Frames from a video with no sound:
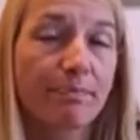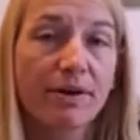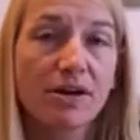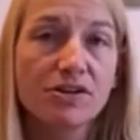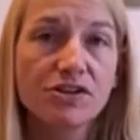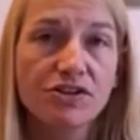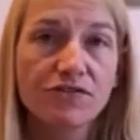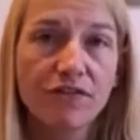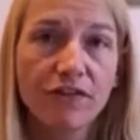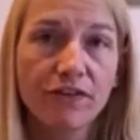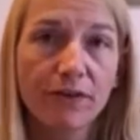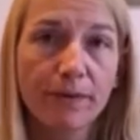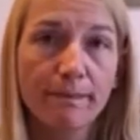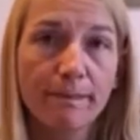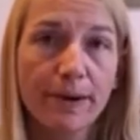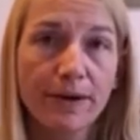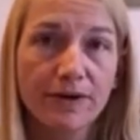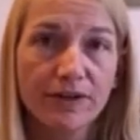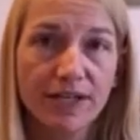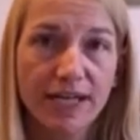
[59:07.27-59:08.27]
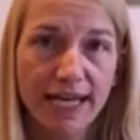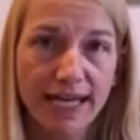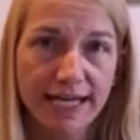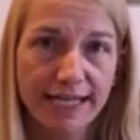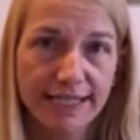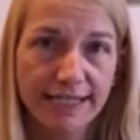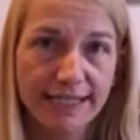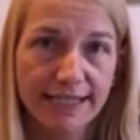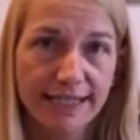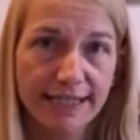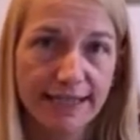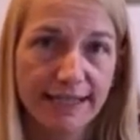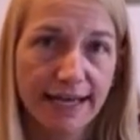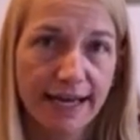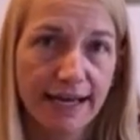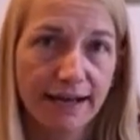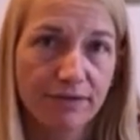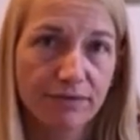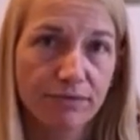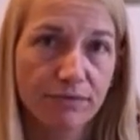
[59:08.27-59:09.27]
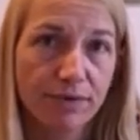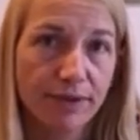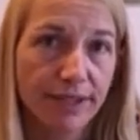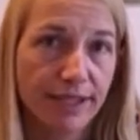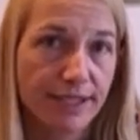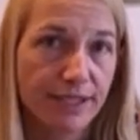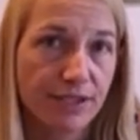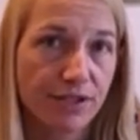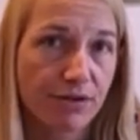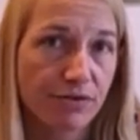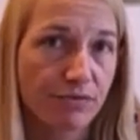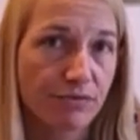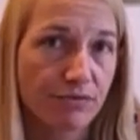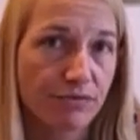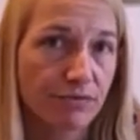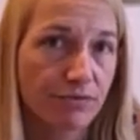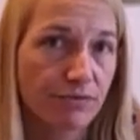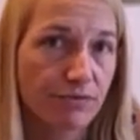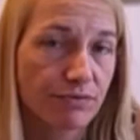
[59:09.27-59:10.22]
a bunch of other monkeys that really don't